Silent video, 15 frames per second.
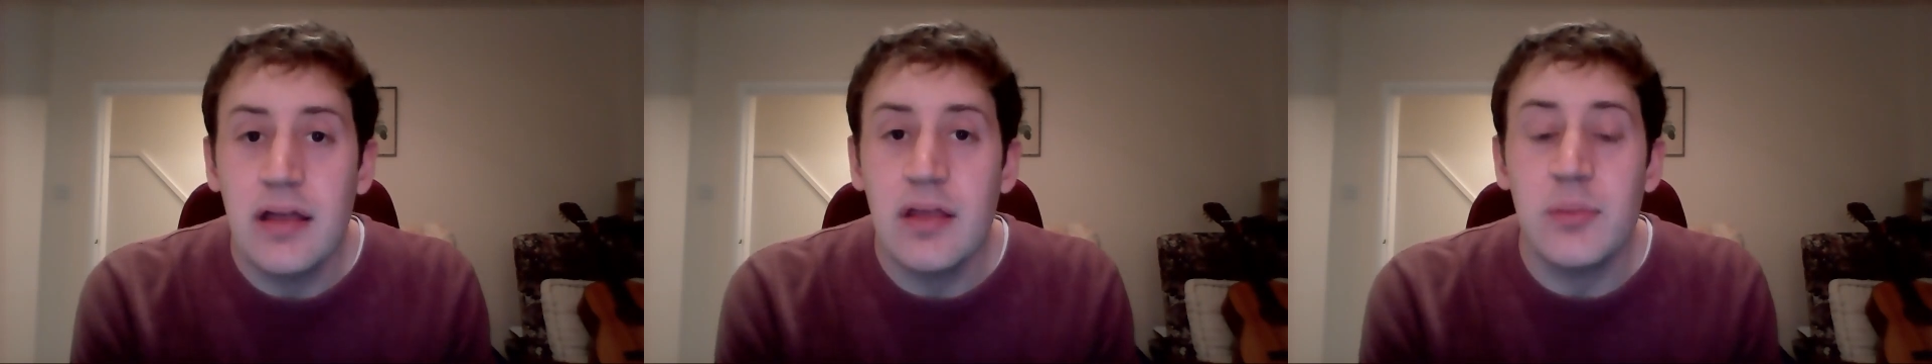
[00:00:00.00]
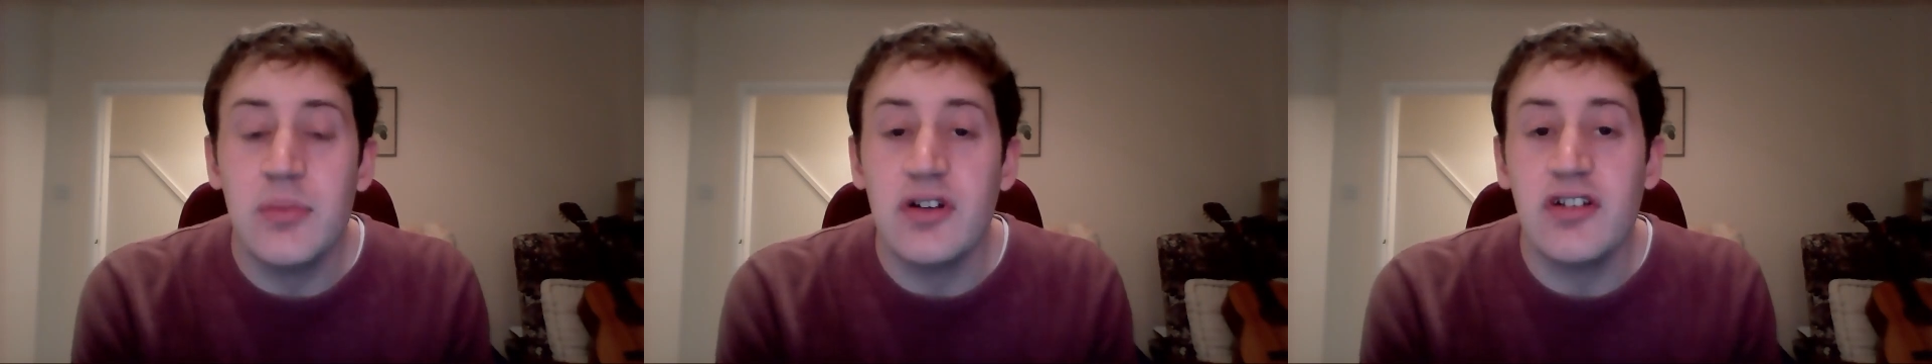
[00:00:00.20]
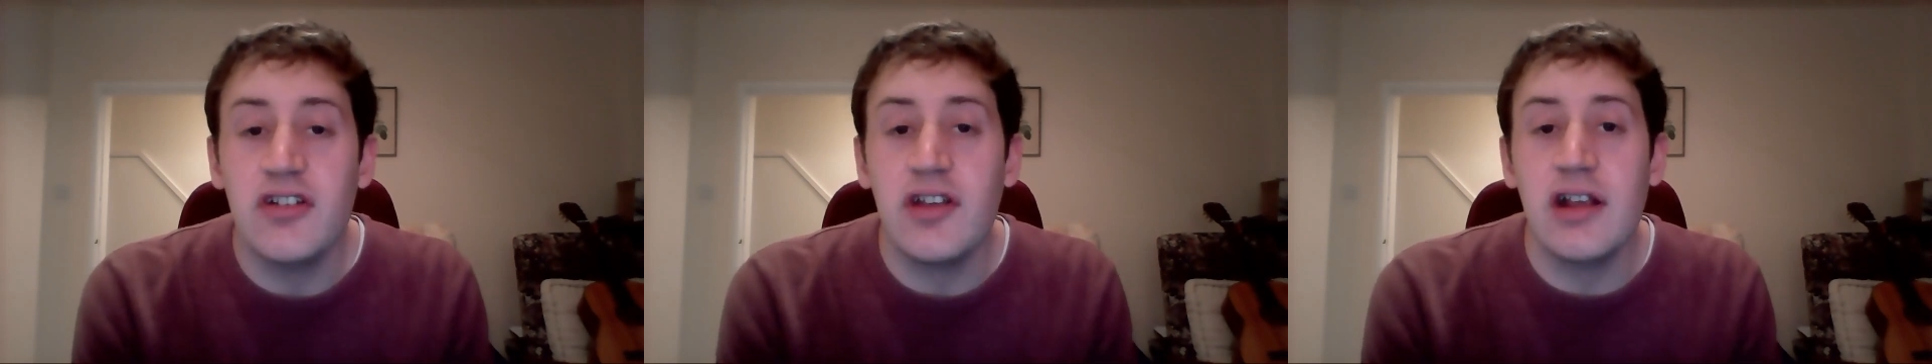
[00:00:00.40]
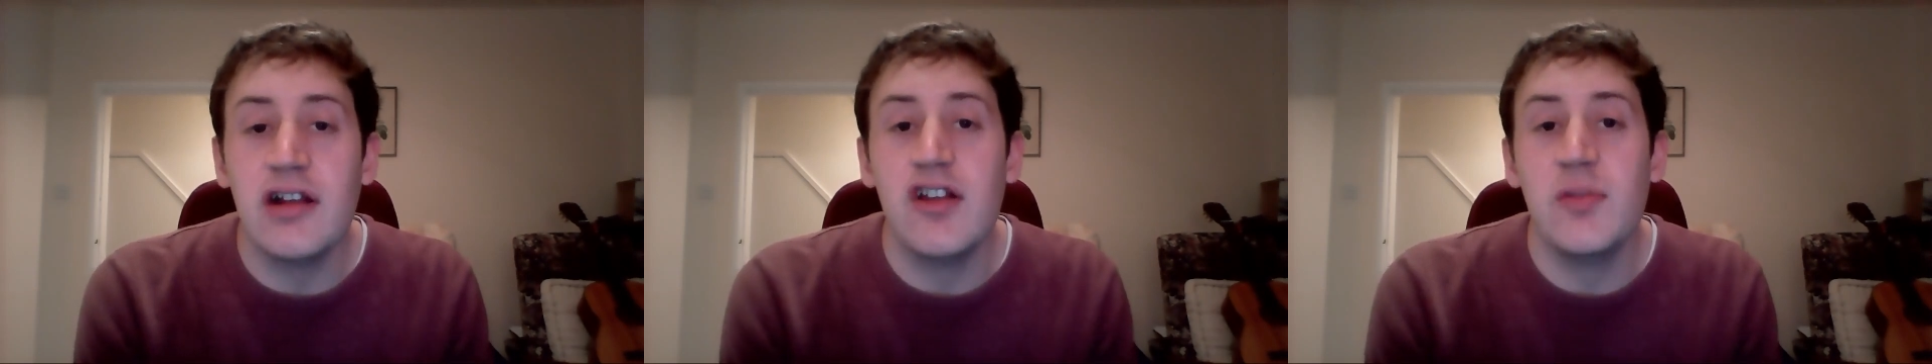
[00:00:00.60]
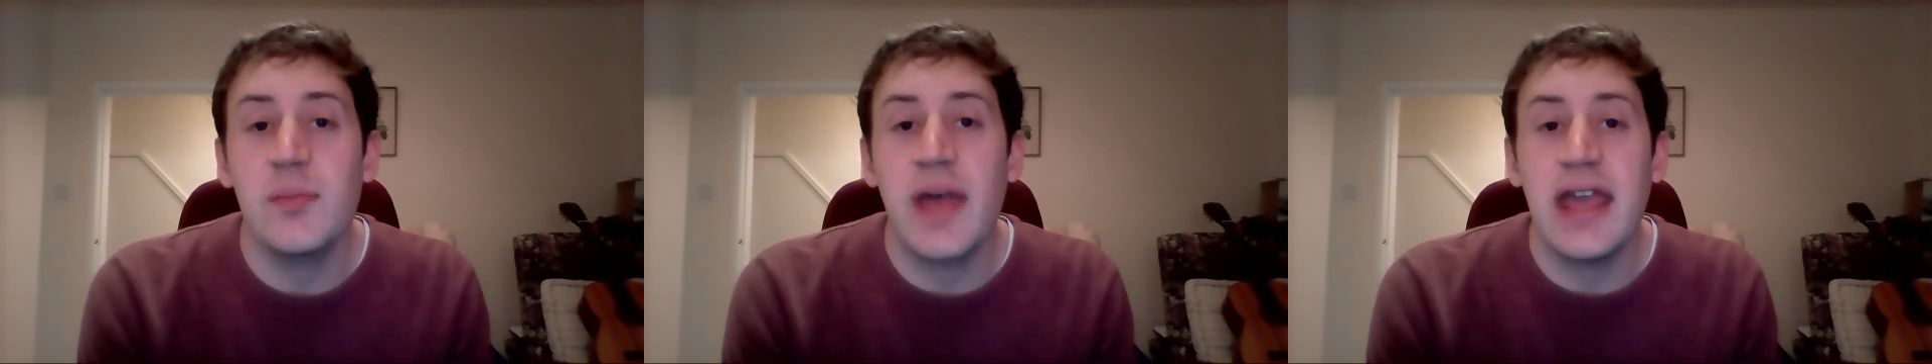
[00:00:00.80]
the British
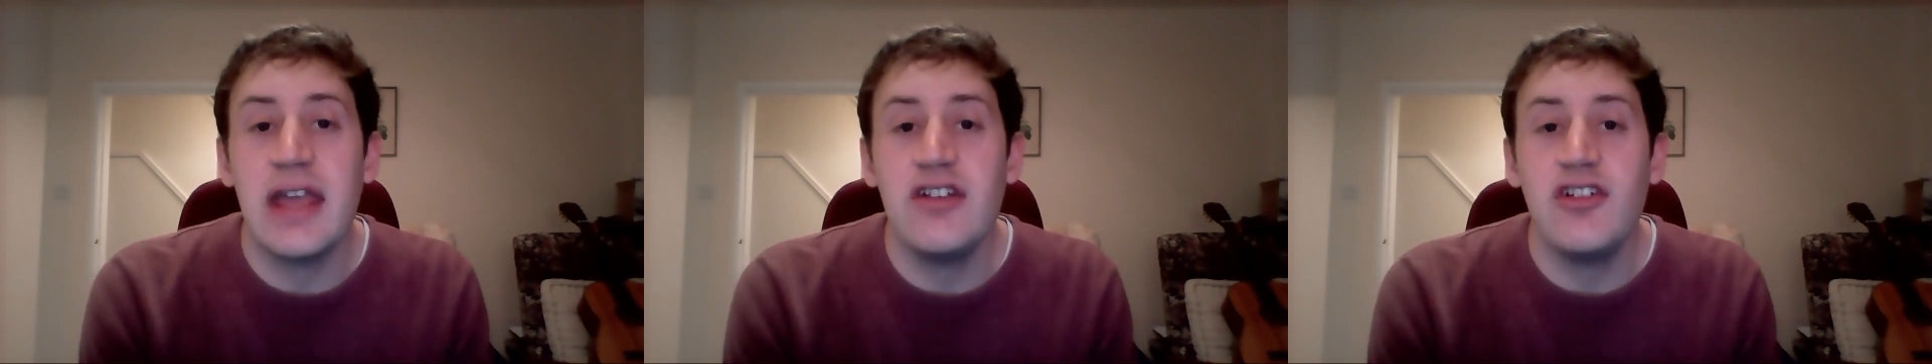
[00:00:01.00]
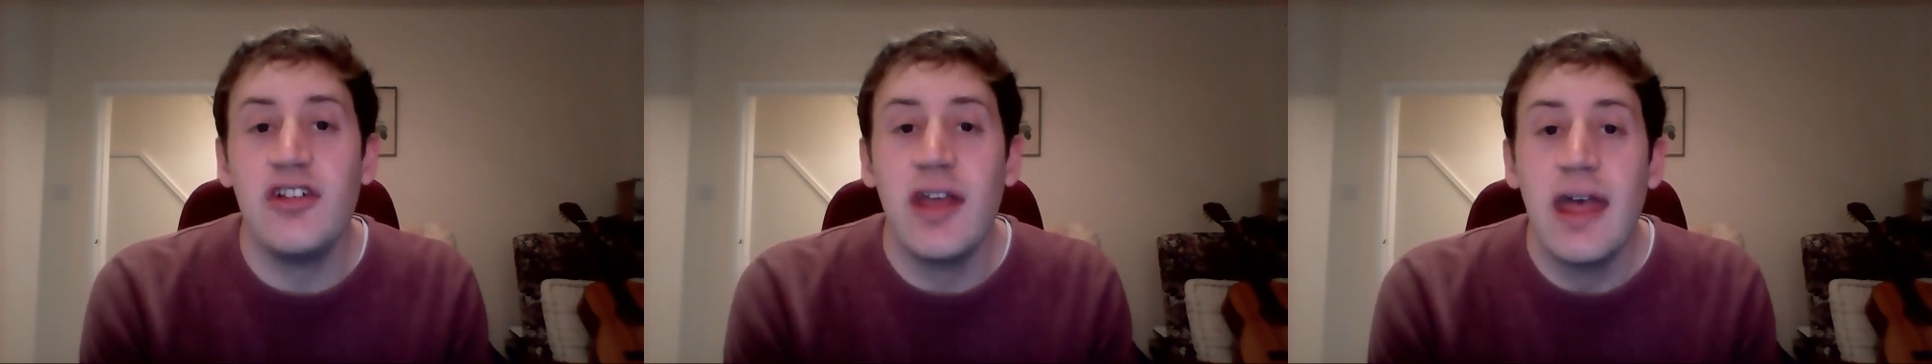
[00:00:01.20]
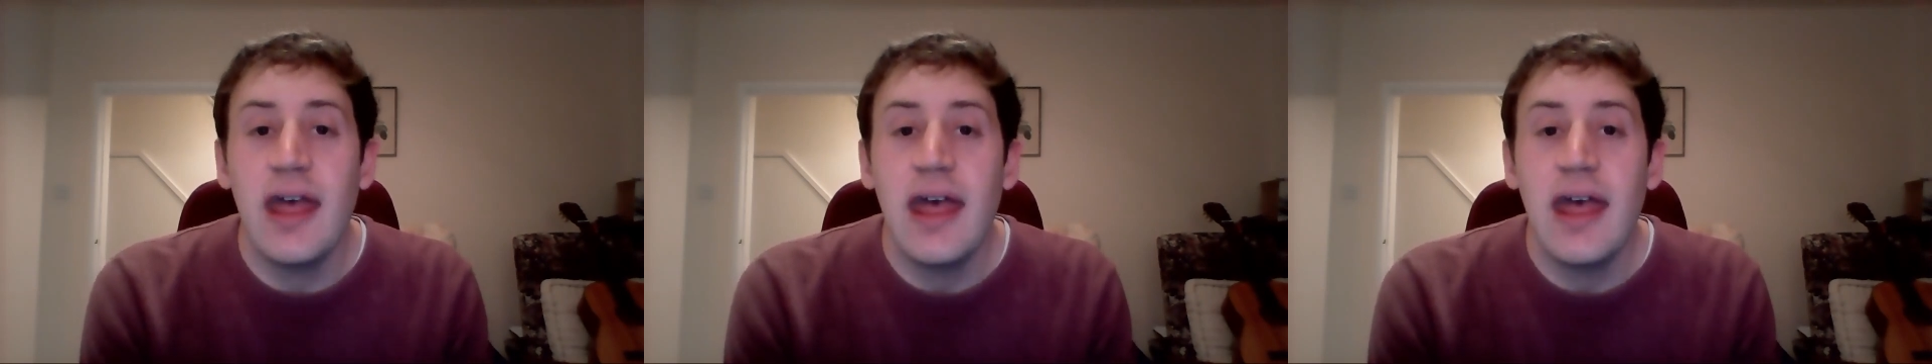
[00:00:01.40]
English page,